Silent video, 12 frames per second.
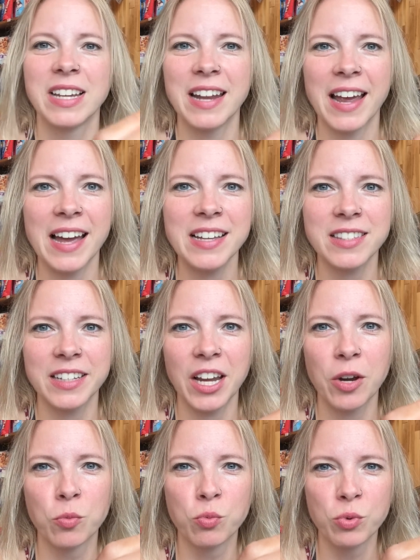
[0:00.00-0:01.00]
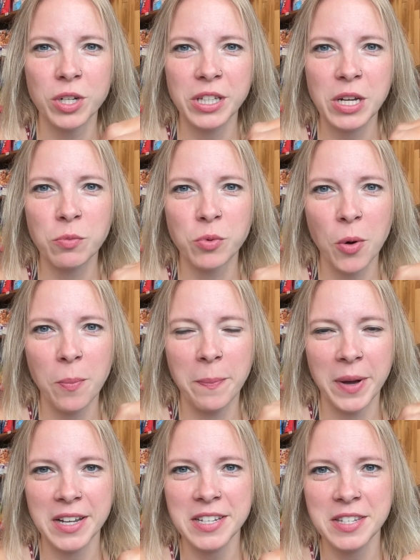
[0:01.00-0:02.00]
has like a really
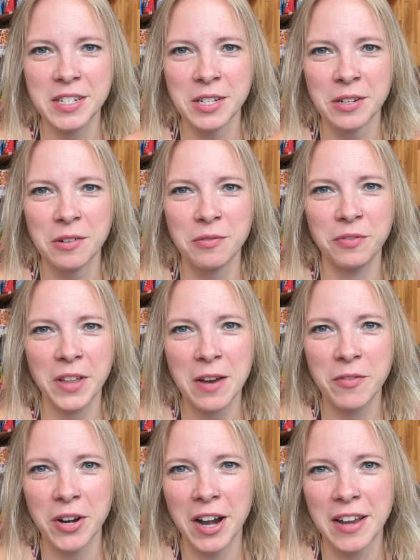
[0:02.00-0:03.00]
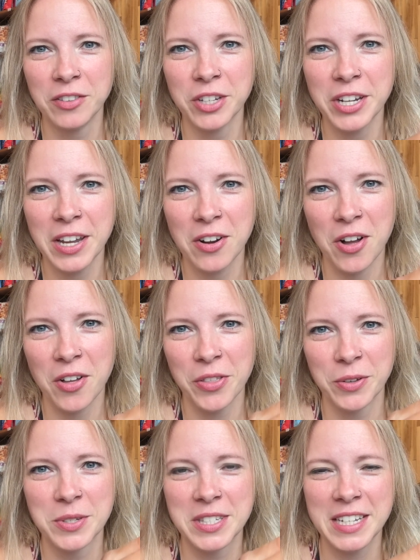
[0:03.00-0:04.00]
robust flavor, and look at all
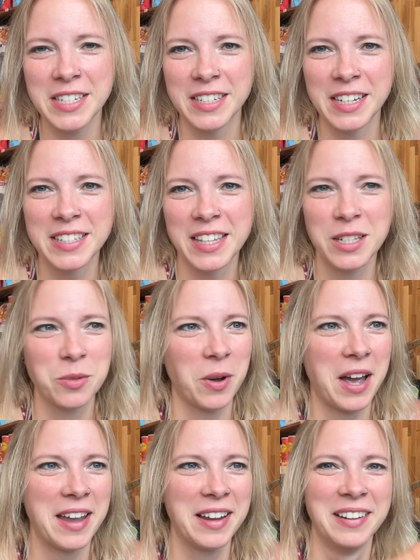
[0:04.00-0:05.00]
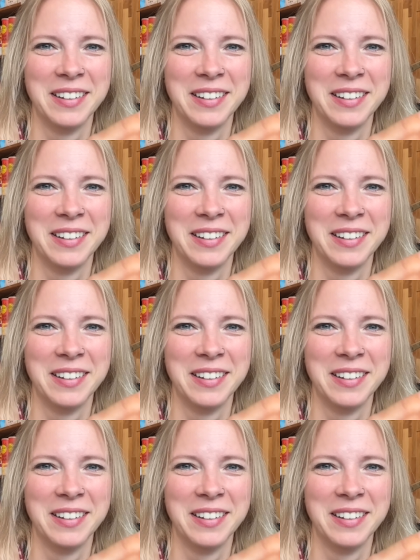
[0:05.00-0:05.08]
those seasonings, that's why.